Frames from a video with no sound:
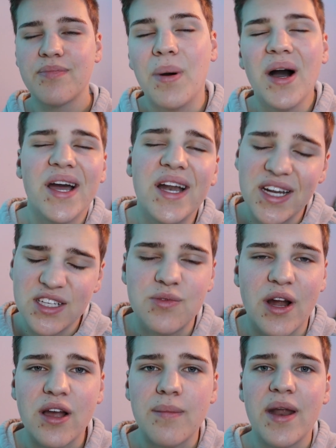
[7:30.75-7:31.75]
but it is
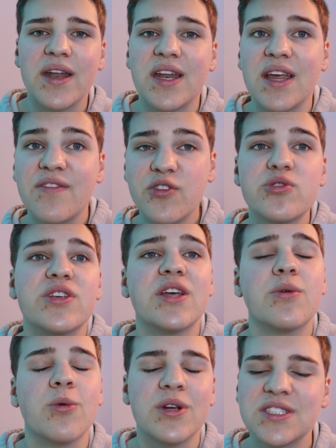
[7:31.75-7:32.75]
recommended if you did
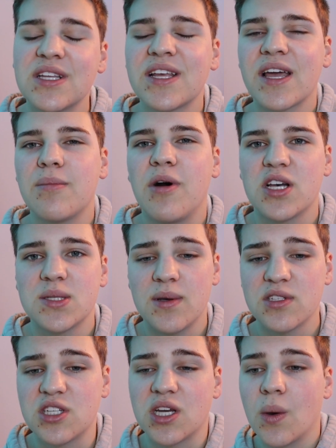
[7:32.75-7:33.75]
recently get
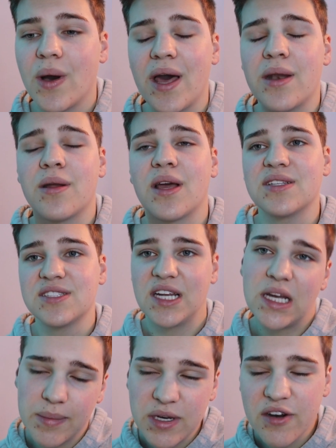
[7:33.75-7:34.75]
mothballs to go ahead and
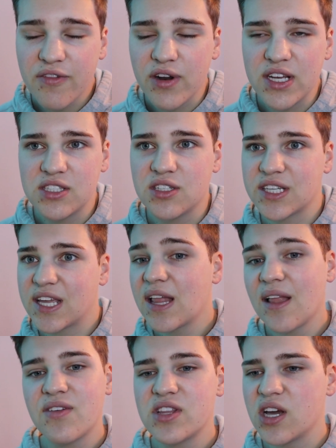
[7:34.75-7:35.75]
stick them in your freezer to
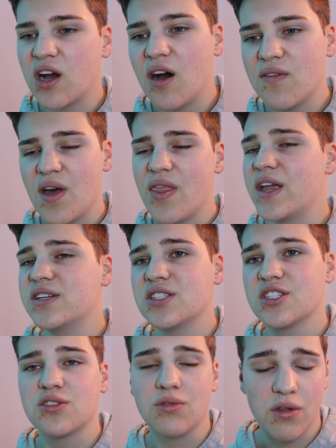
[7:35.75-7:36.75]
kill everything off and then
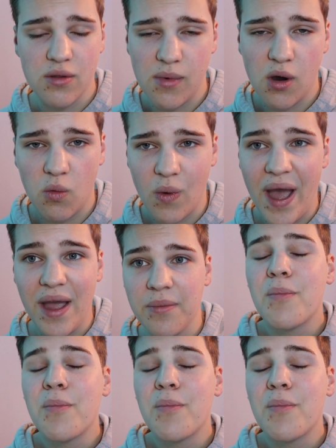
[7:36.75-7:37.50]
just throw them away.